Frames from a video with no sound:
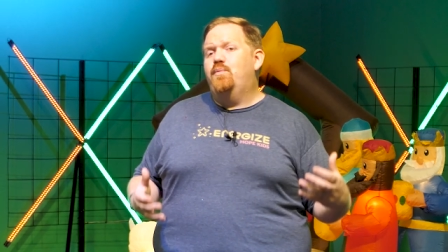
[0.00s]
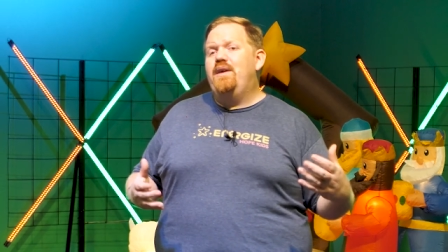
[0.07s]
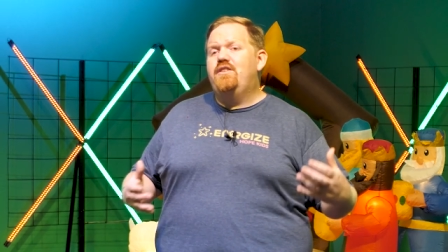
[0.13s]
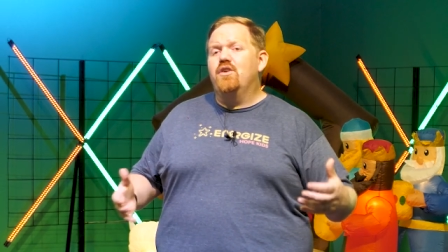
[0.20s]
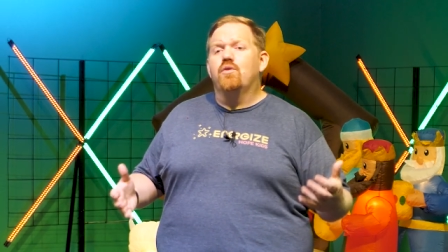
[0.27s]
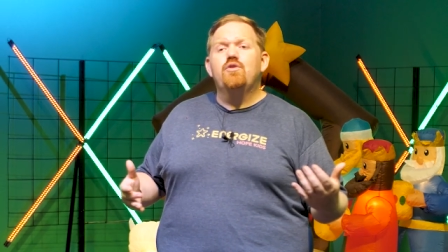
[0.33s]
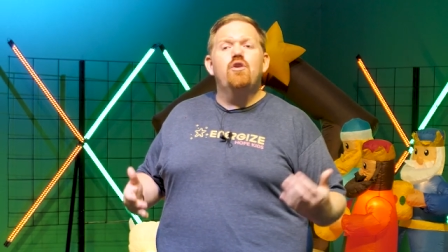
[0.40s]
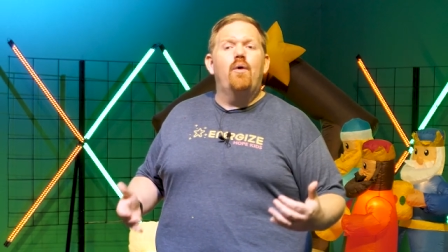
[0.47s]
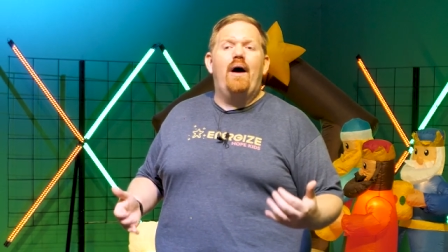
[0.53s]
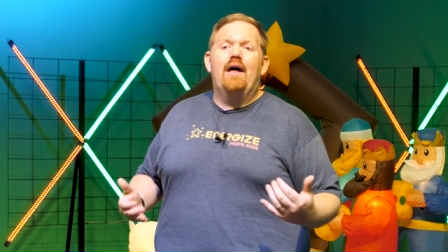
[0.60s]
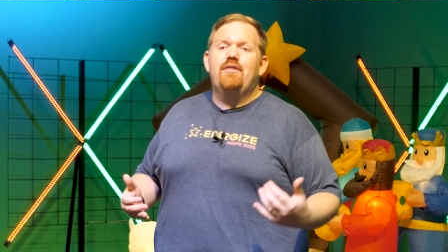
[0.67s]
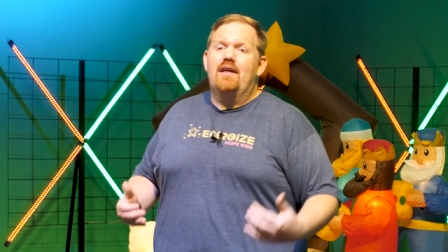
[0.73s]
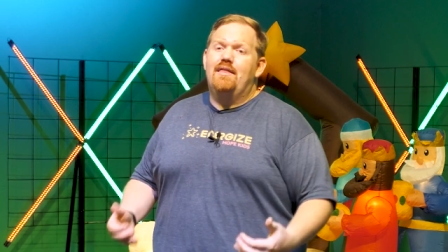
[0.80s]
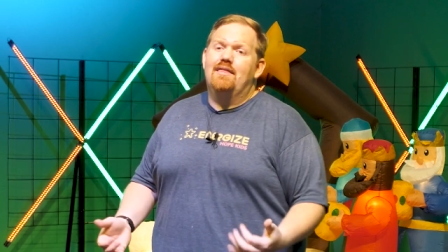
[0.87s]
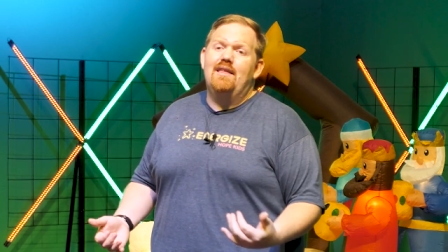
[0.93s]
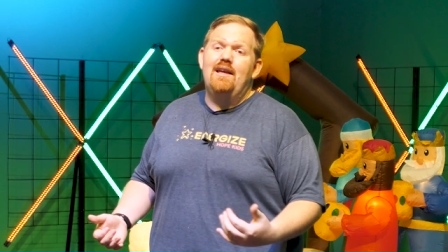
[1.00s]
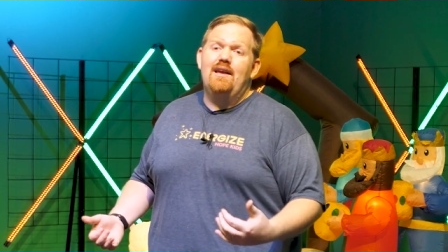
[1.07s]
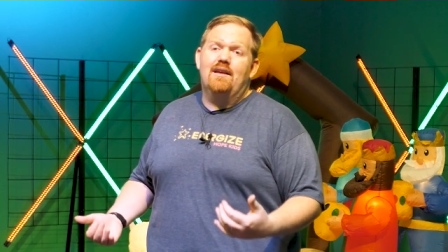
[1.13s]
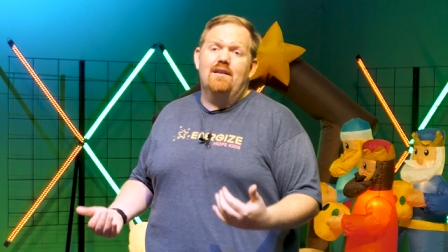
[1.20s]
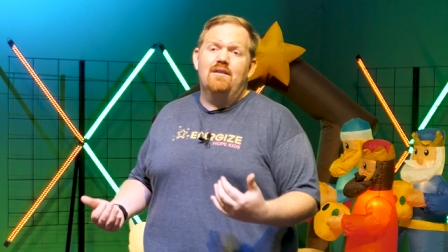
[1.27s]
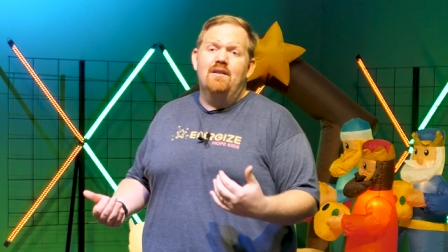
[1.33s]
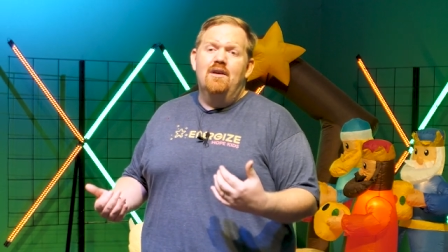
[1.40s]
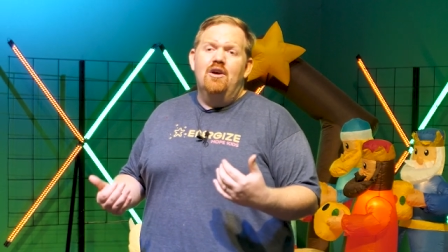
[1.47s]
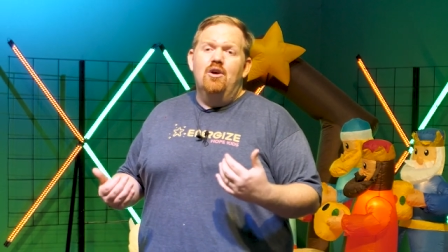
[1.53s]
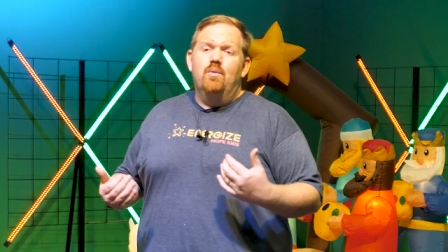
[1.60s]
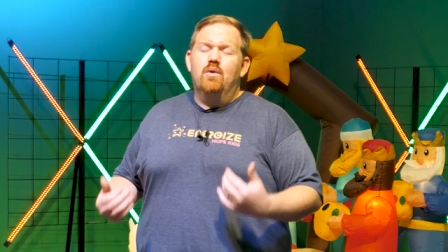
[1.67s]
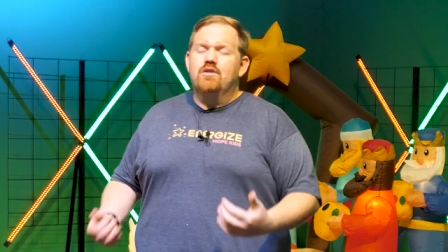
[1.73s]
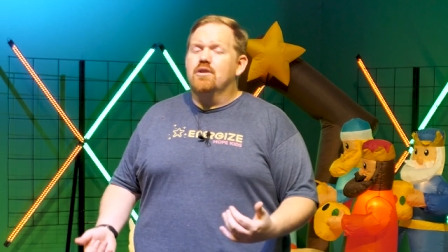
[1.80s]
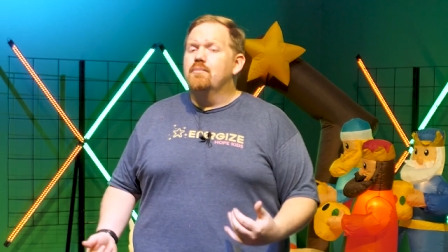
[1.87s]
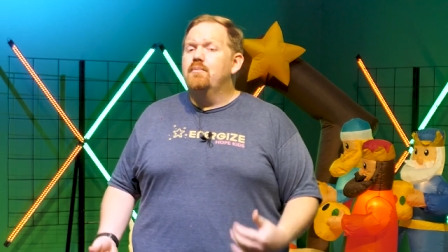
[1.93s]
We don't know how they think and
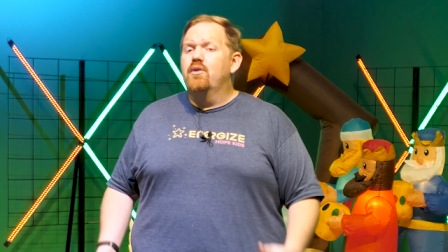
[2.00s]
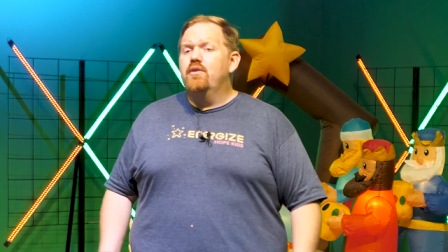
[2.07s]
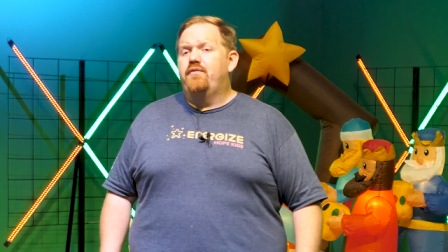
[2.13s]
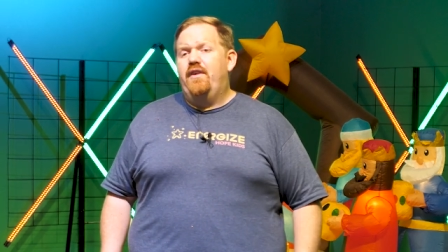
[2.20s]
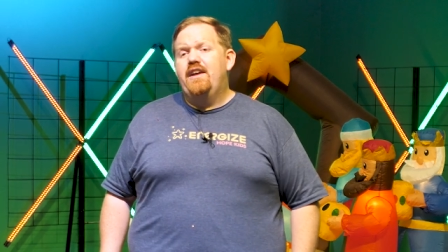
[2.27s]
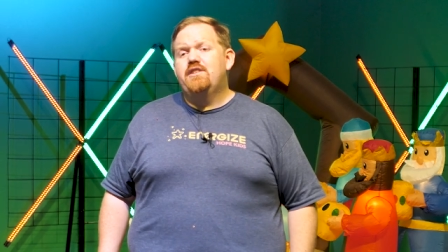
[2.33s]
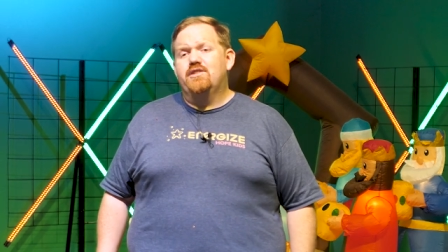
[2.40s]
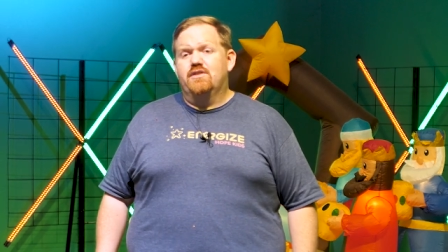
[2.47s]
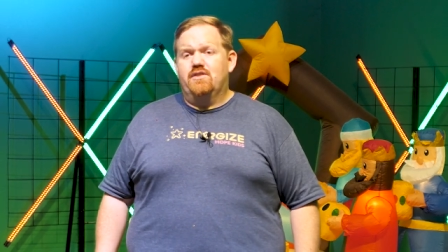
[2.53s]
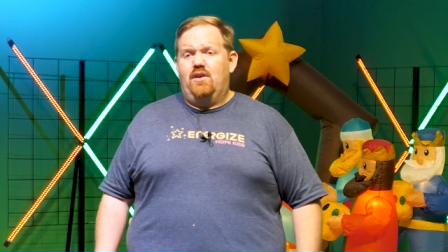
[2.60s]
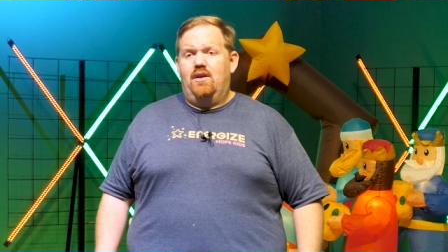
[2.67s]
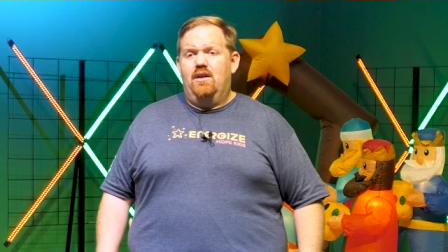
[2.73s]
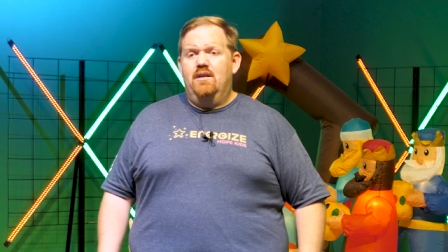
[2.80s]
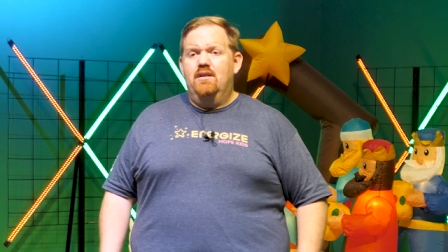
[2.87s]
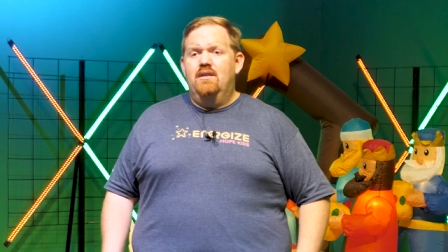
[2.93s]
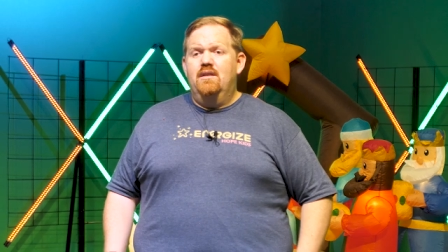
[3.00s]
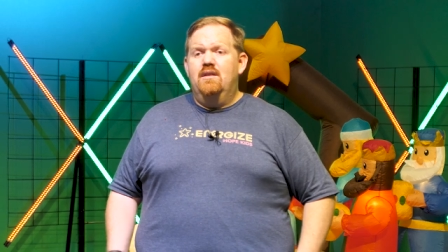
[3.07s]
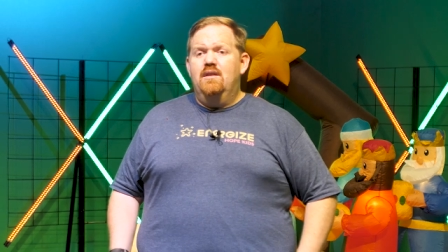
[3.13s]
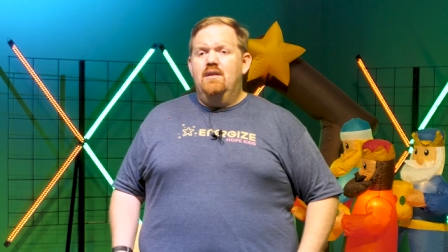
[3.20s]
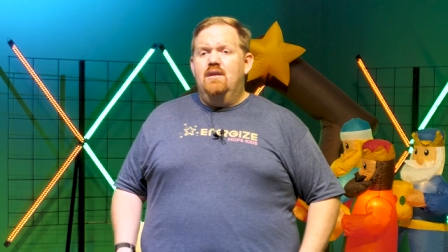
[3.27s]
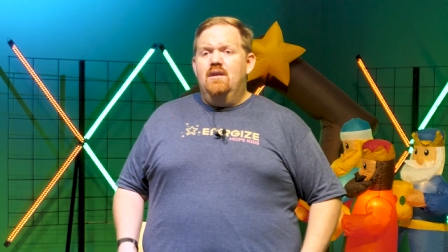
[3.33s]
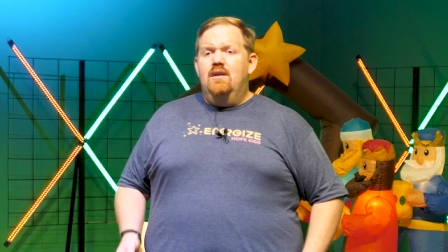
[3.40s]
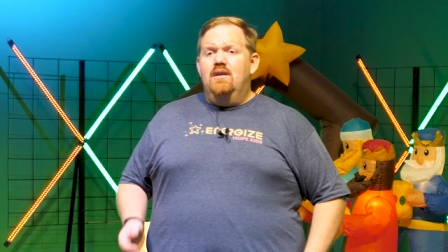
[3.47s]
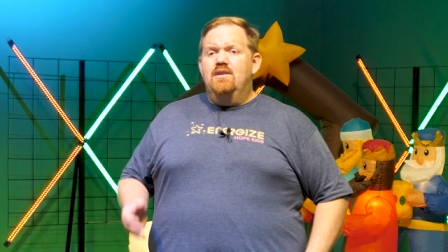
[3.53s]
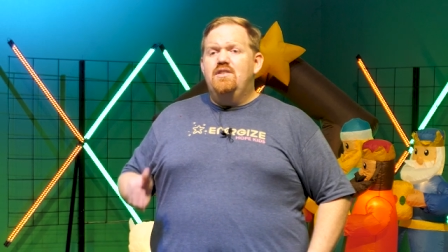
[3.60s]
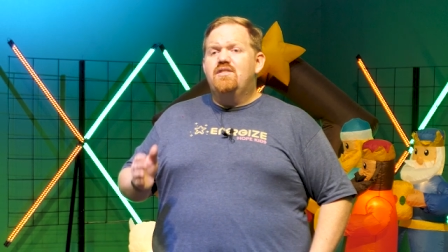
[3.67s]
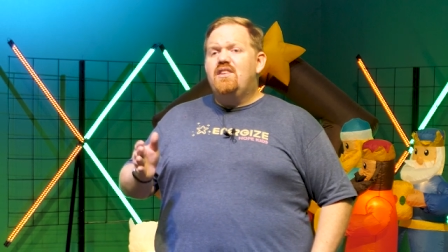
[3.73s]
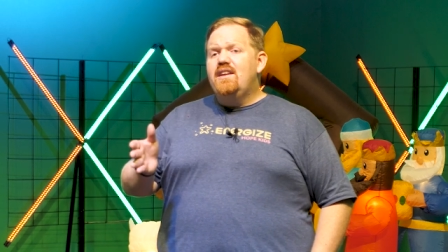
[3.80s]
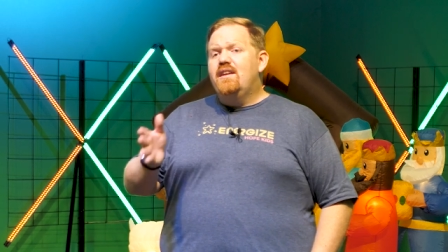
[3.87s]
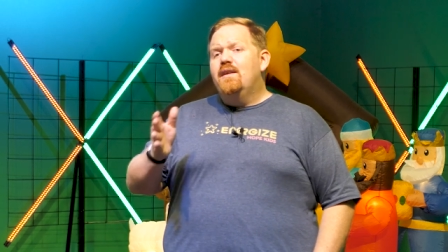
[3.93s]
what their motivations are.
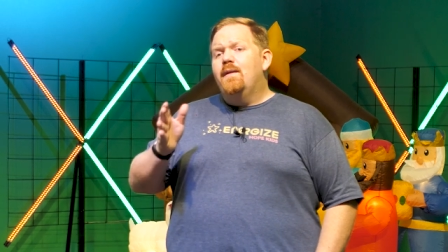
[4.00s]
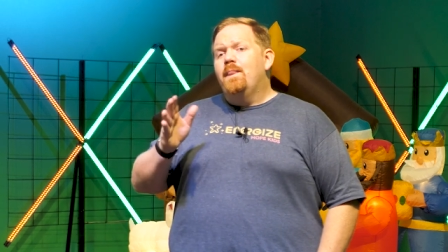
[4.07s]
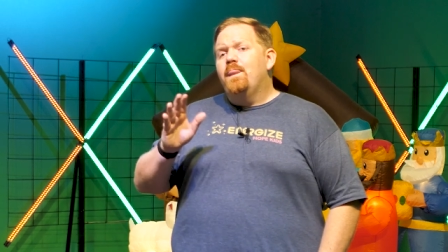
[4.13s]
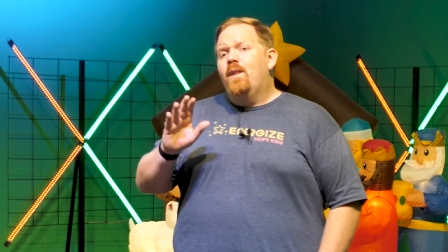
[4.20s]
You see,